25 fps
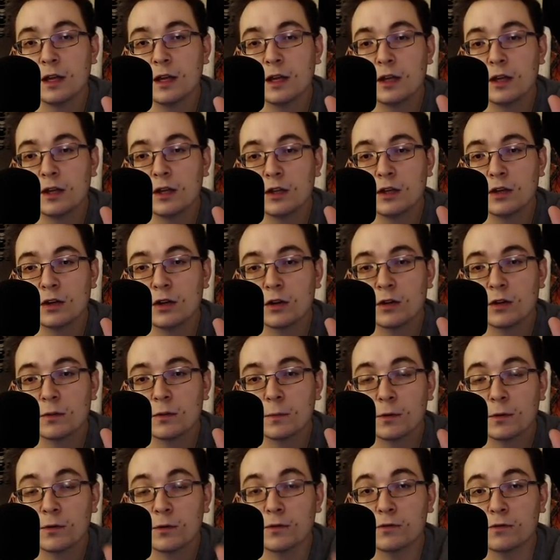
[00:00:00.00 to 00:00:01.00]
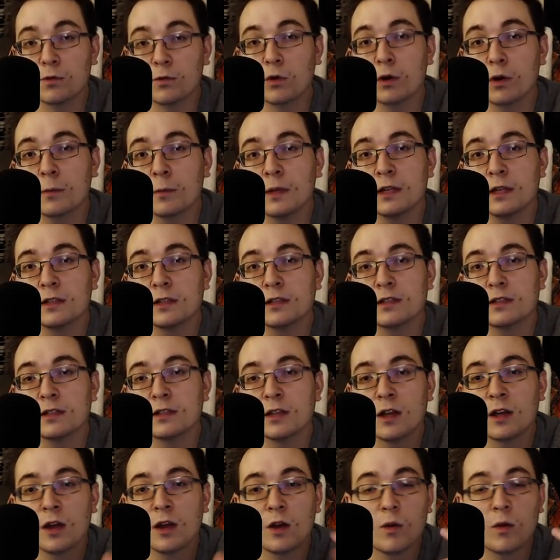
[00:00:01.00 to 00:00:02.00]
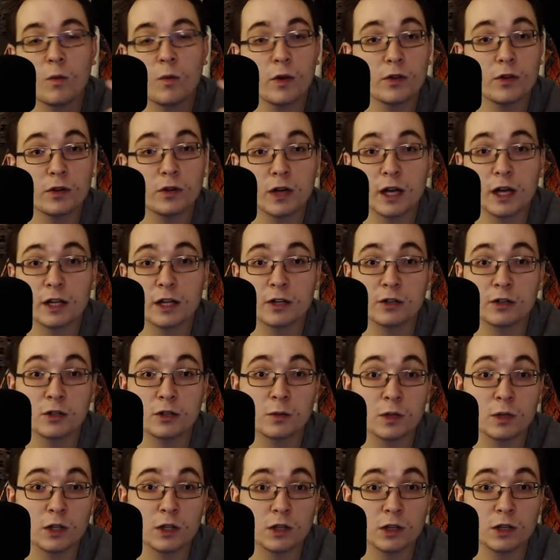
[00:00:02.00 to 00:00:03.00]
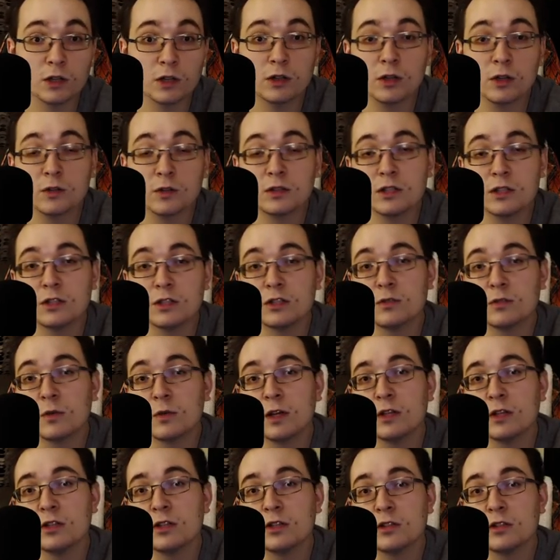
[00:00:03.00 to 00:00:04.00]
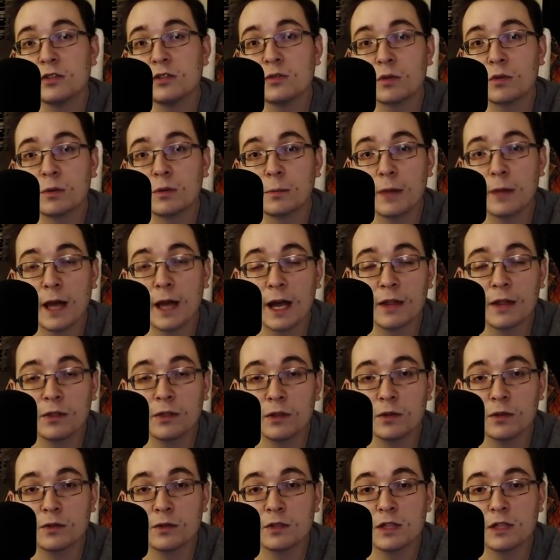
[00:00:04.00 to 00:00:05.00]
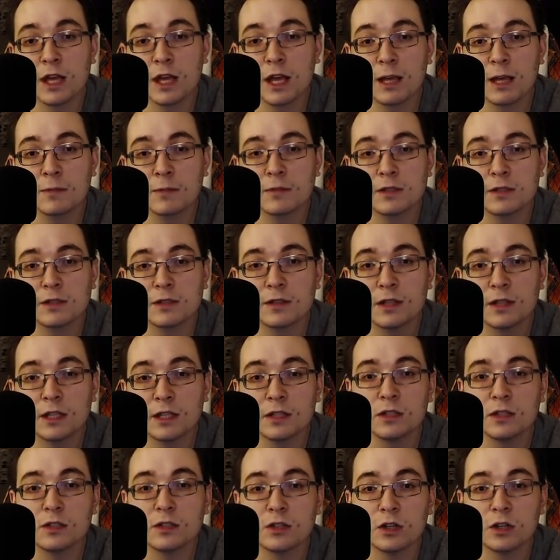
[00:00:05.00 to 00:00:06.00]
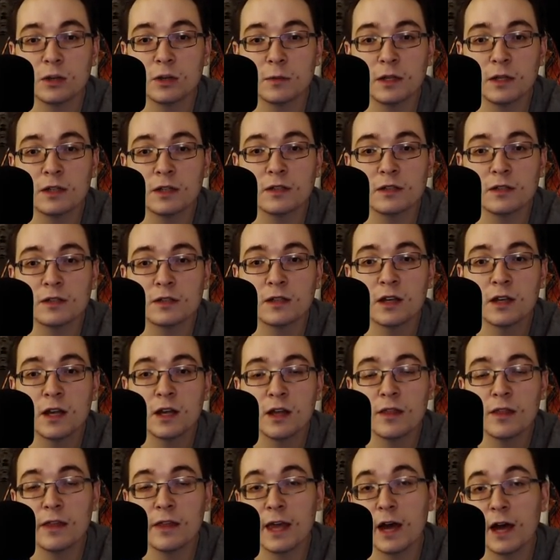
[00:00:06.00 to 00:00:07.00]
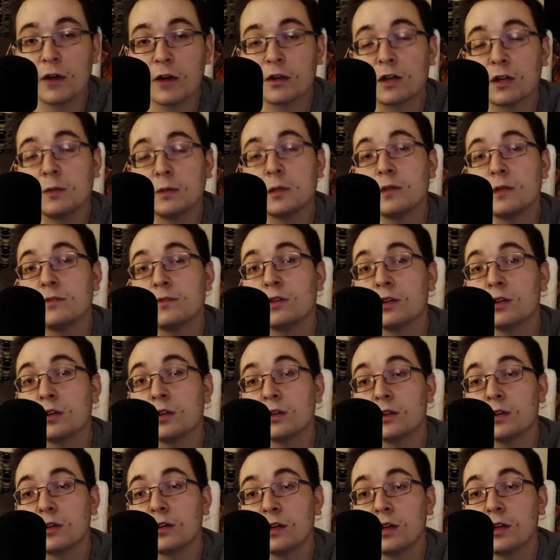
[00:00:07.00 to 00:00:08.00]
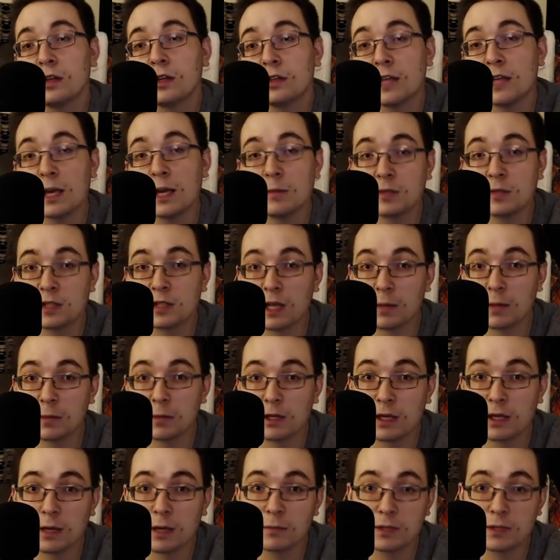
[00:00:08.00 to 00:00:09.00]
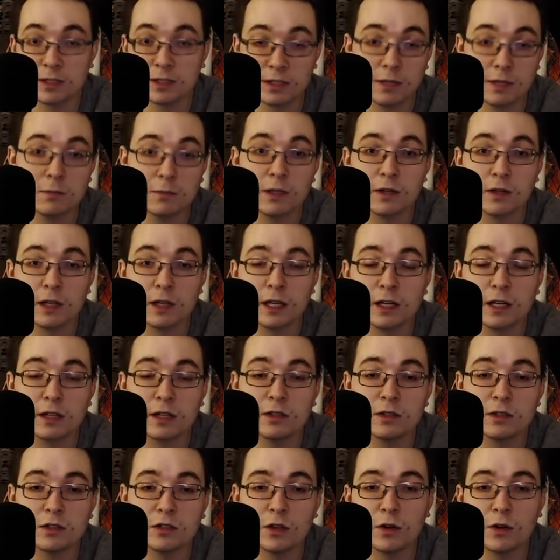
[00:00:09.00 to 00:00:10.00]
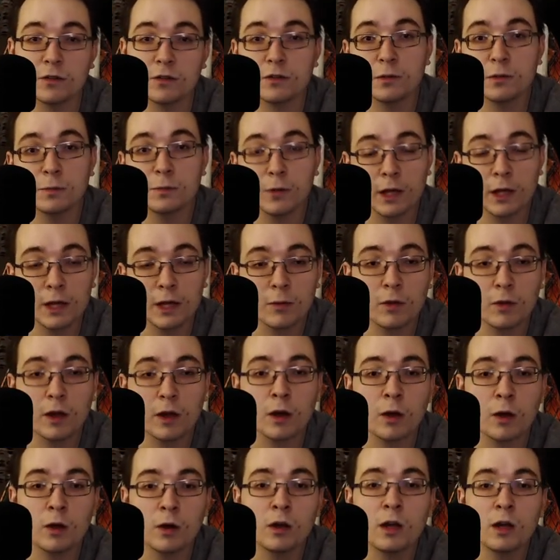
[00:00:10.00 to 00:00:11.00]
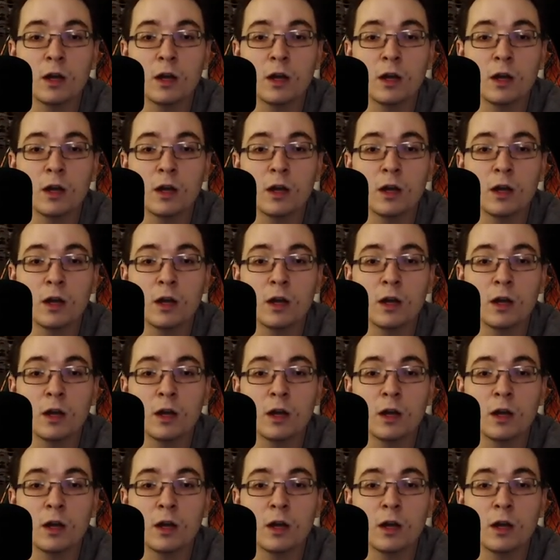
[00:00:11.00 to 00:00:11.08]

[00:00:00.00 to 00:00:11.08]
your performance, whether or not you're doing good in those situations or bad in those games, then determines the outcome of your games that become simulated. So if you play well,